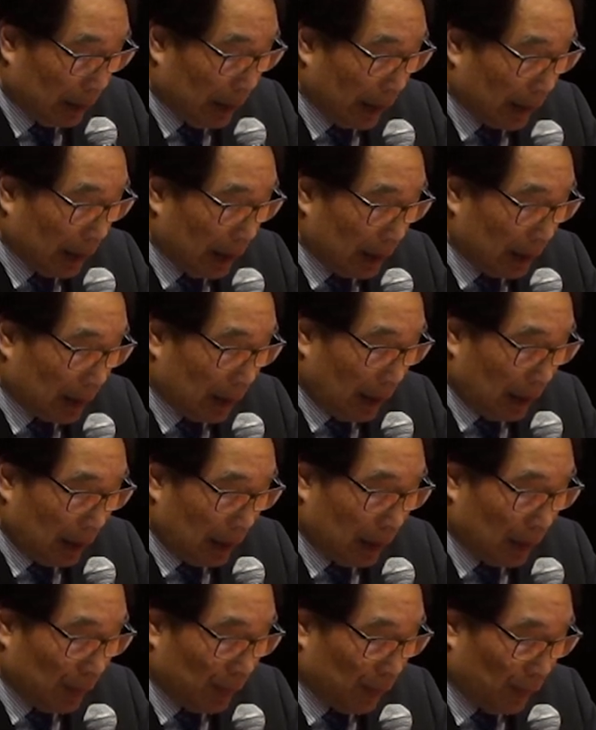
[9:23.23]

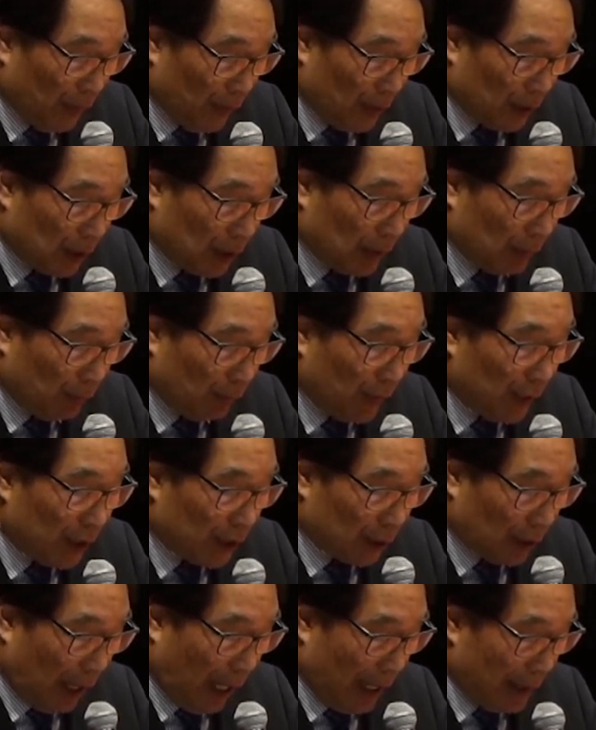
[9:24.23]
Dickinson first
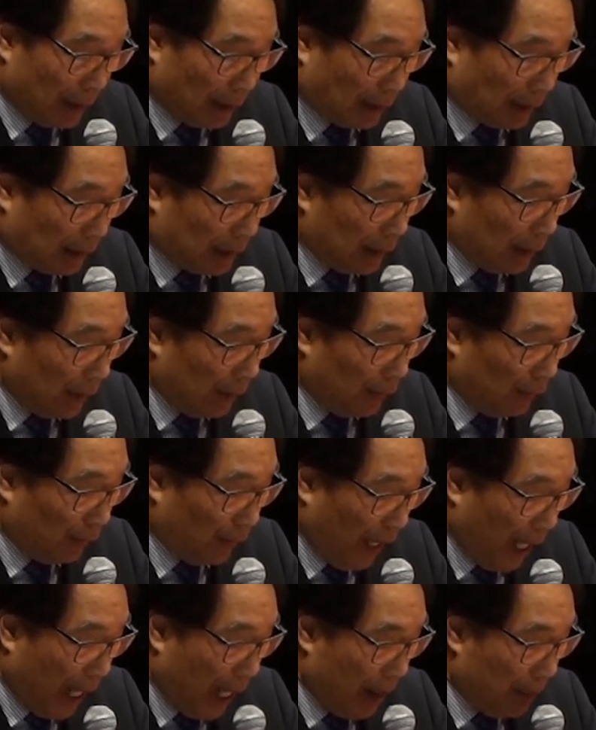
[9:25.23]
visualized
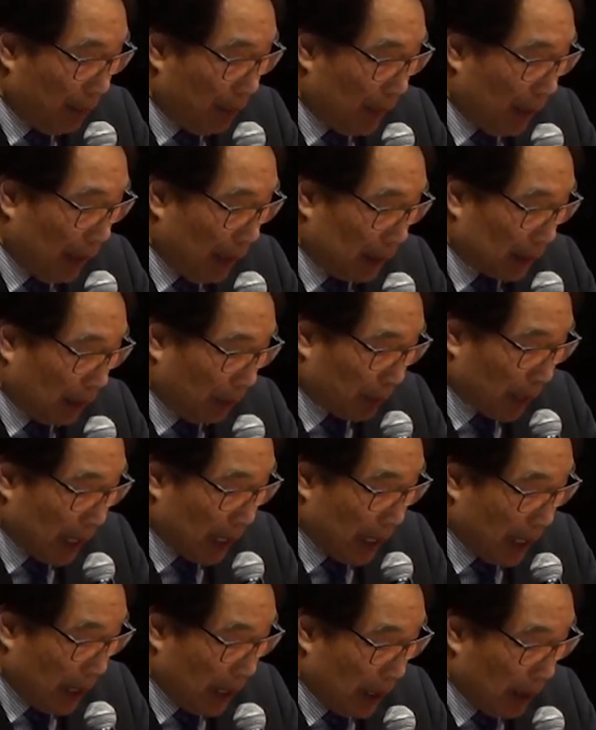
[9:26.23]
flame as a
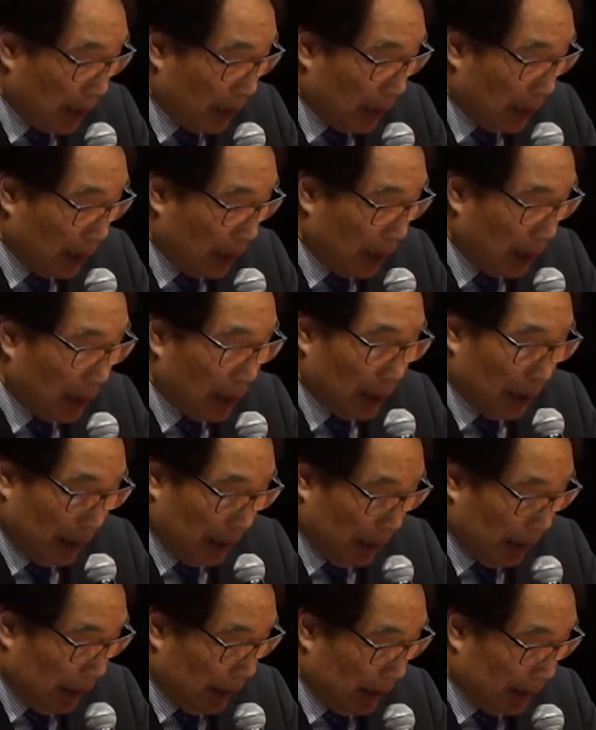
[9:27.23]
bee.
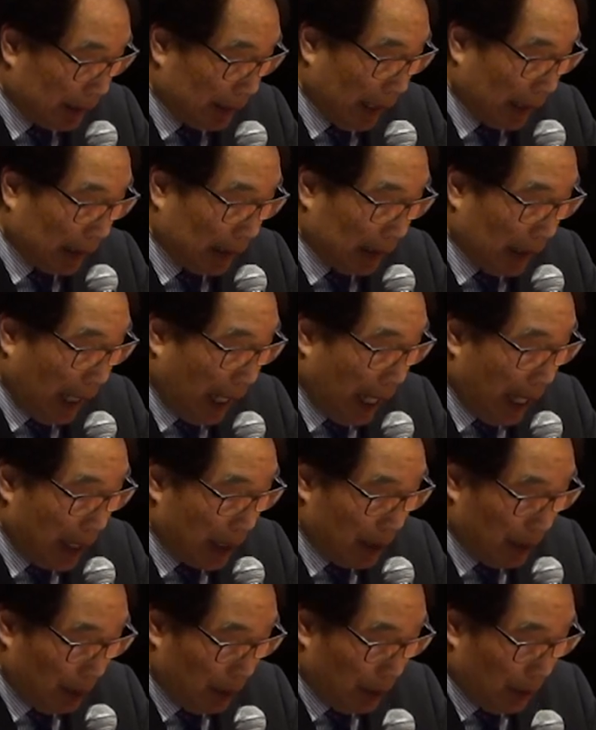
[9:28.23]
In the second
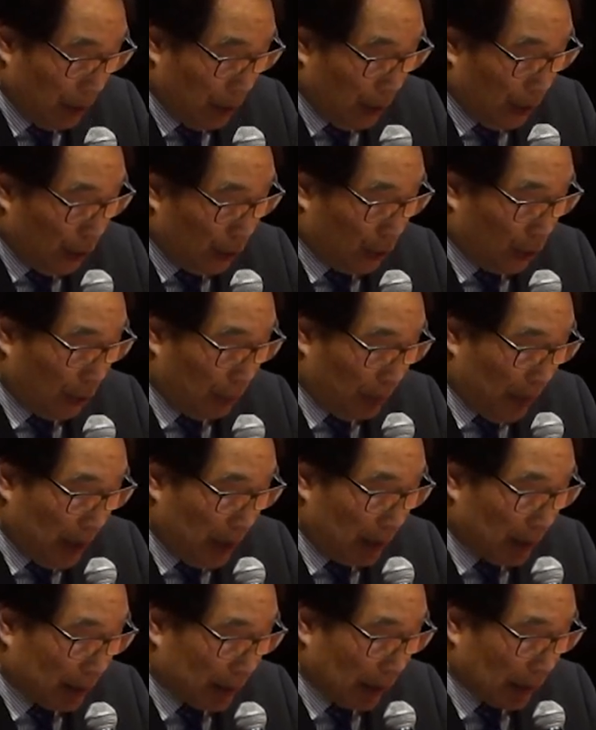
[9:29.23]
line, she
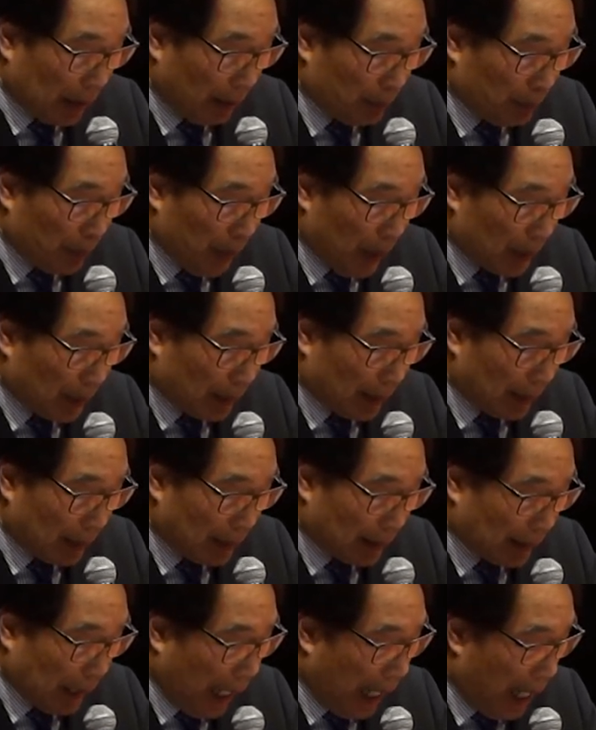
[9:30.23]
means that the buzzing
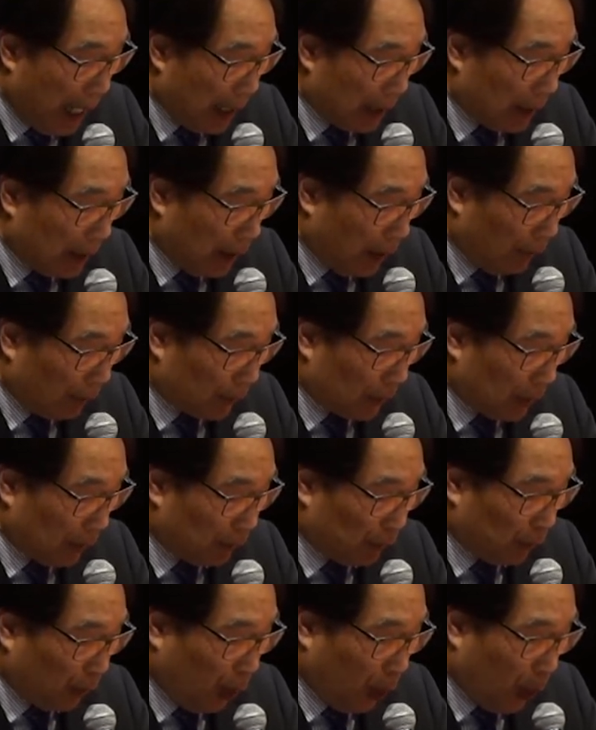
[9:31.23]
sound of the
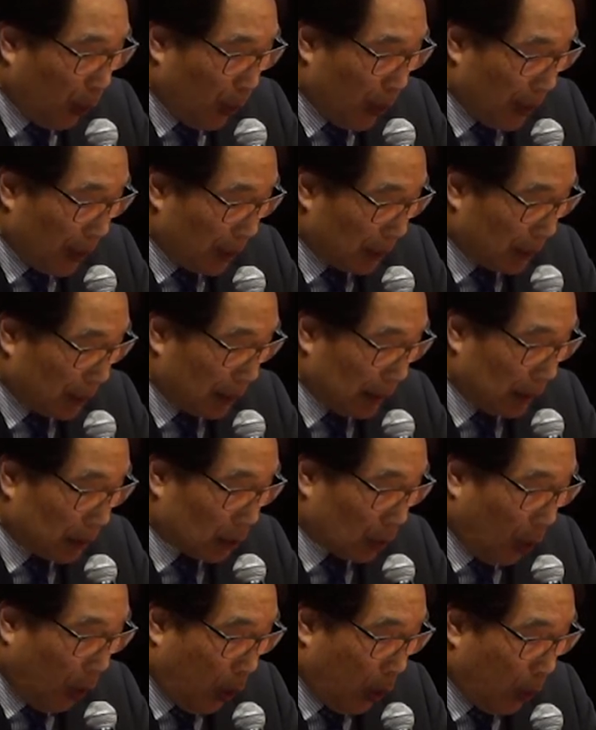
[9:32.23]
flowers
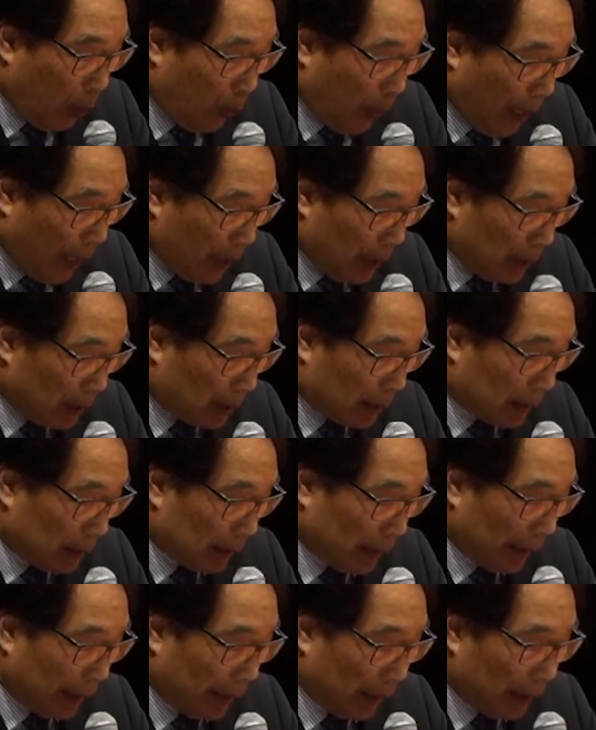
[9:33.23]
is always
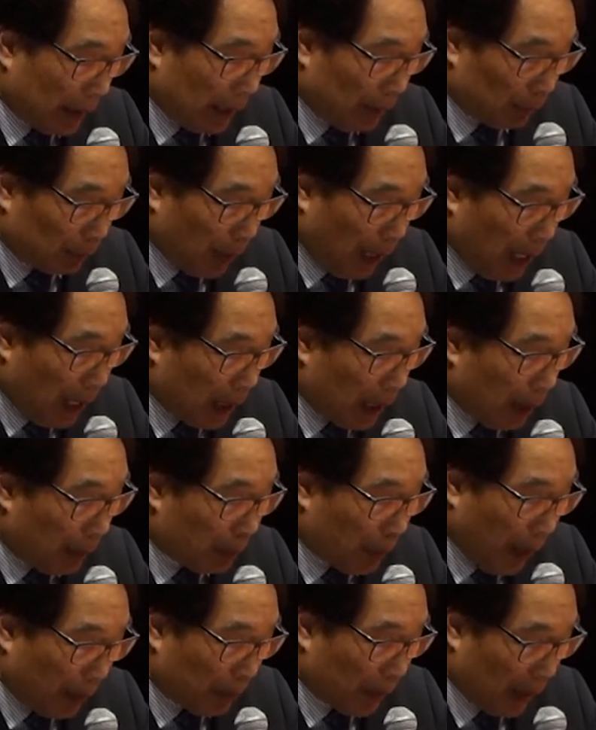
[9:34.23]
there around a
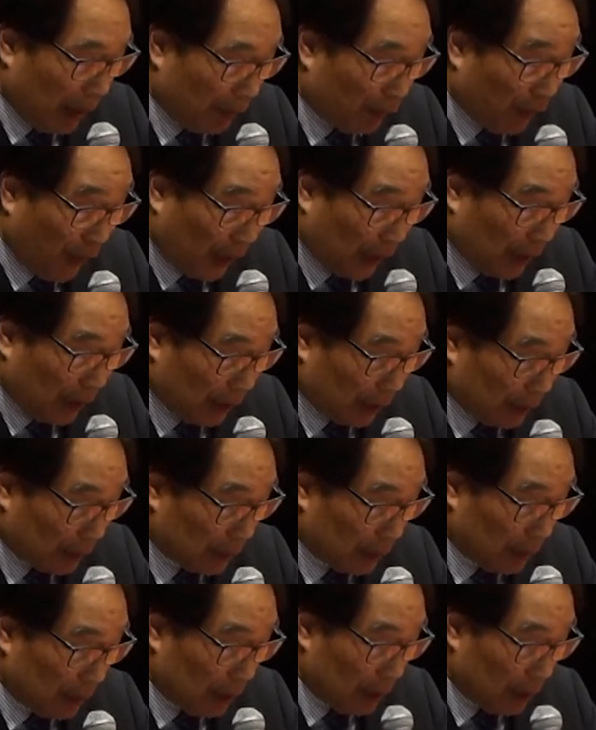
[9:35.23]
popular figure.